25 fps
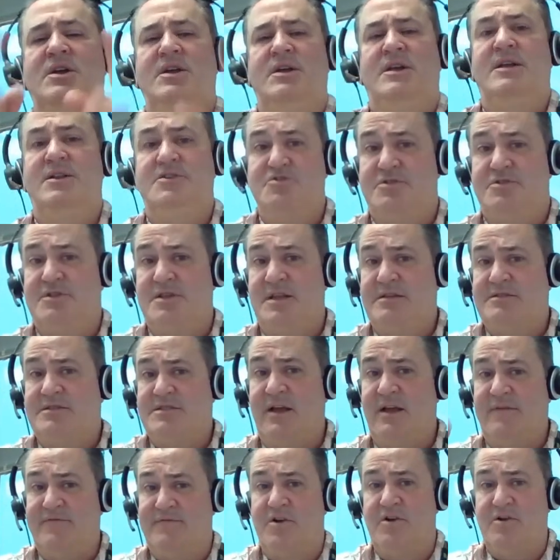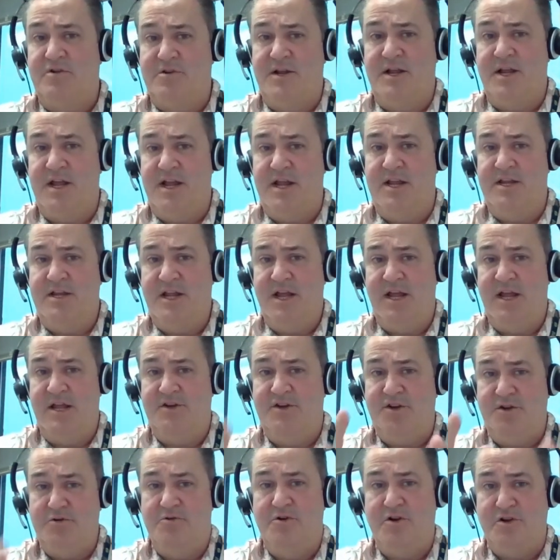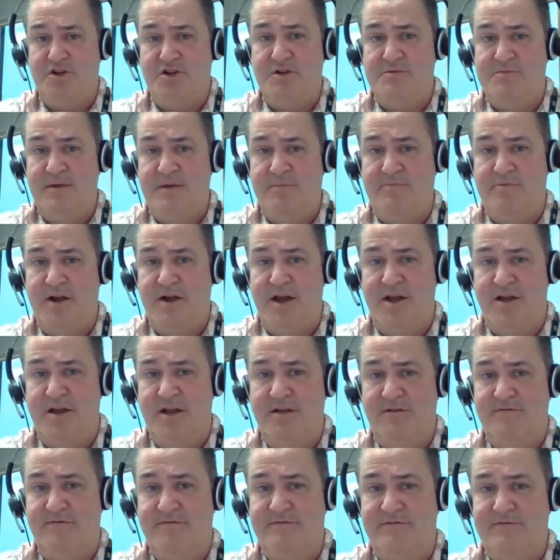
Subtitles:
get your stuff turned in and do work you can be proud of.